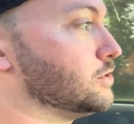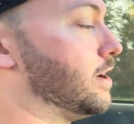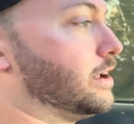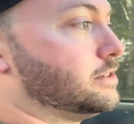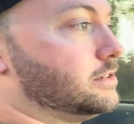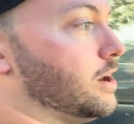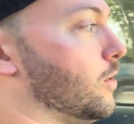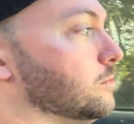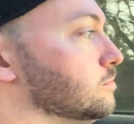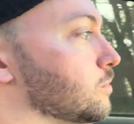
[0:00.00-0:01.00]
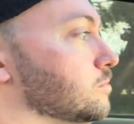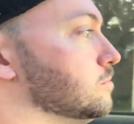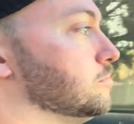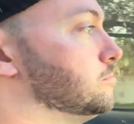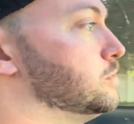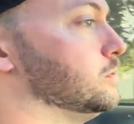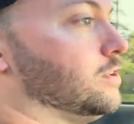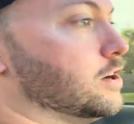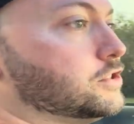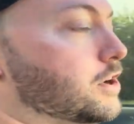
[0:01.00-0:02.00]
right, because, you know, 2
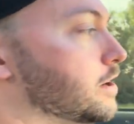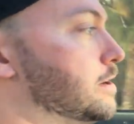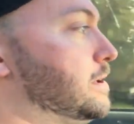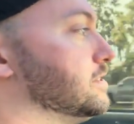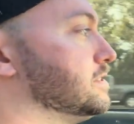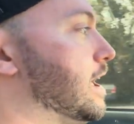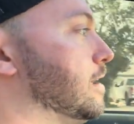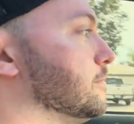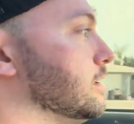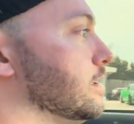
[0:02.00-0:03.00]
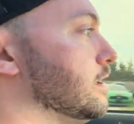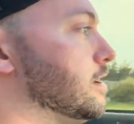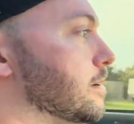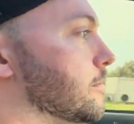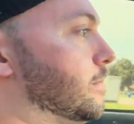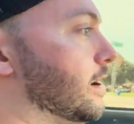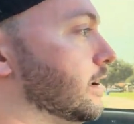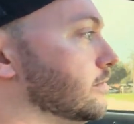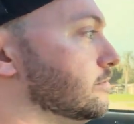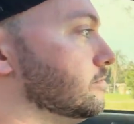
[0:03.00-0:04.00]
launches aren't going to be the same. But
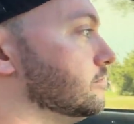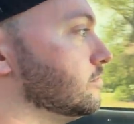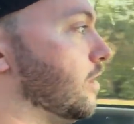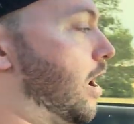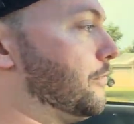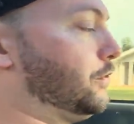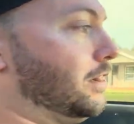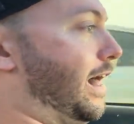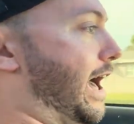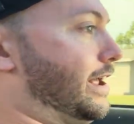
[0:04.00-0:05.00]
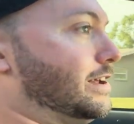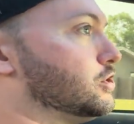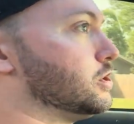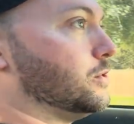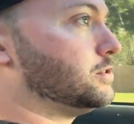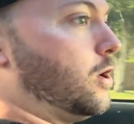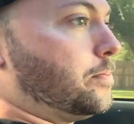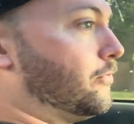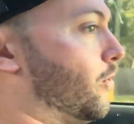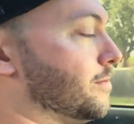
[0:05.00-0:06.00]
off the line, it shows no
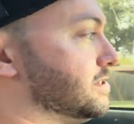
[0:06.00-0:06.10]
performance